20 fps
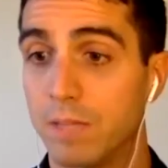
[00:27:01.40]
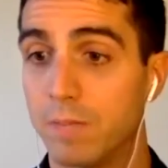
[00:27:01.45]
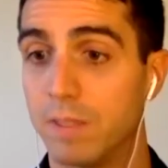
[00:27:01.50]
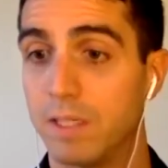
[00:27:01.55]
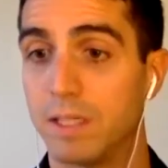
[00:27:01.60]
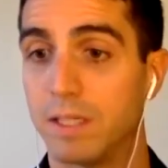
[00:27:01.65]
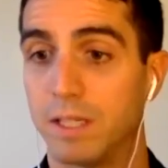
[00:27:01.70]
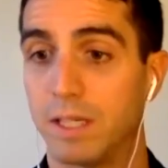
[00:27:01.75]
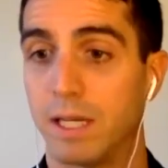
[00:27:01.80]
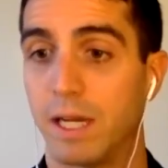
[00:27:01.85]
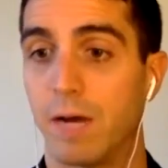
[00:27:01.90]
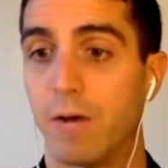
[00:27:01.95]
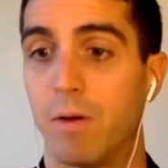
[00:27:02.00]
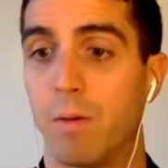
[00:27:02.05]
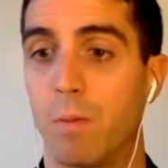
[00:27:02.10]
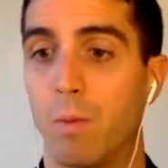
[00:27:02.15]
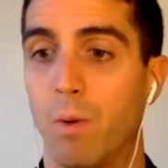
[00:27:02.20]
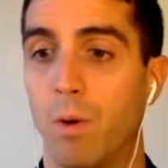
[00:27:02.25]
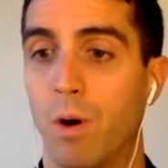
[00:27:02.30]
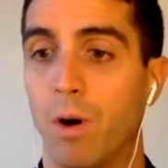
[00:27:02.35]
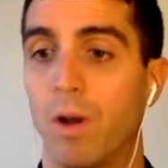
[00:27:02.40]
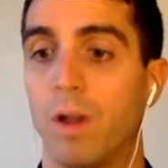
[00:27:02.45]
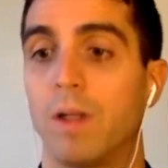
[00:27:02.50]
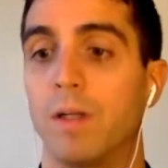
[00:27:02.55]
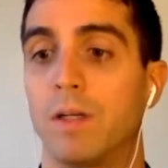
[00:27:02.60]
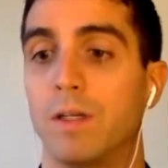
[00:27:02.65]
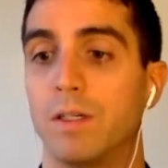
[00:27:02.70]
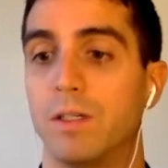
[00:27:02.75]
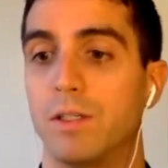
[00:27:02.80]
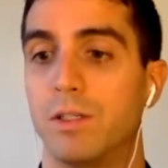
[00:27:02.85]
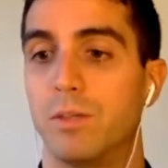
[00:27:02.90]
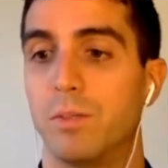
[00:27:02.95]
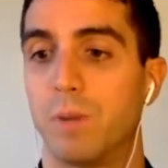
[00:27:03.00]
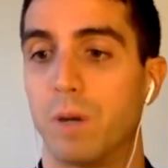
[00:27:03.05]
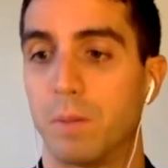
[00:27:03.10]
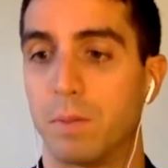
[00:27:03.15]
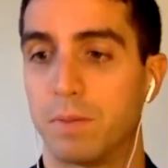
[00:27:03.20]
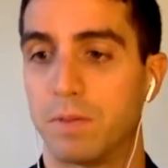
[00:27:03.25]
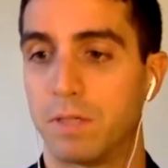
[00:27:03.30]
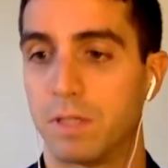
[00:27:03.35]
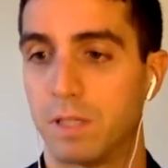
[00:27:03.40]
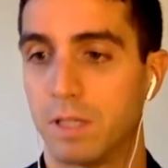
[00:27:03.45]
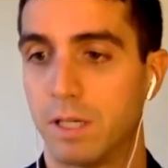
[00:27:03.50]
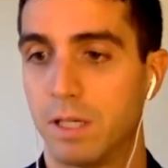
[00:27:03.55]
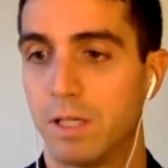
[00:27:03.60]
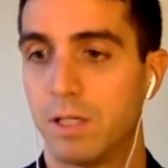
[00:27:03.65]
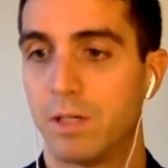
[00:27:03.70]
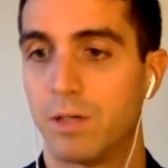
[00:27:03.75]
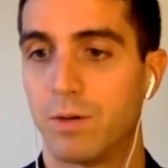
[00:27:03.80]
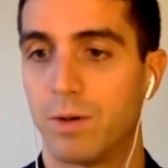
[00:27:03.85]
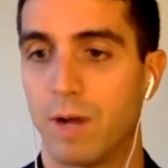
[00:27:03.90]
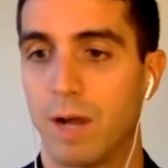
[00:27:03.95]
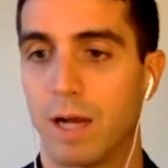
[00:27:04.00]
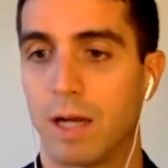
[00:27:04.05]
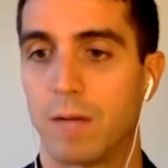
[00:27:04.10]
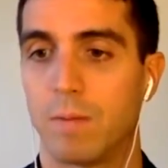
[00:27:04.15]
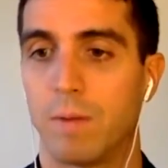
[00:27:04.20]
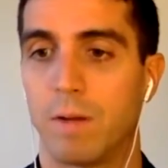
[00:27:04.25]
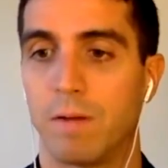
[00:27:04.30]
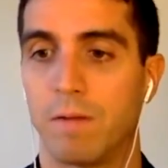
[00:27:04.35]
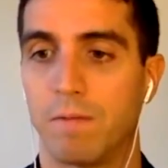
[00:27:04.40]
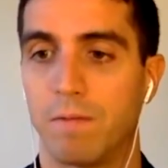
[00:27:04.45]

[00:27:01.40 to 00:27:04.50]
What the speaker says: me see how important it is to purposely direct my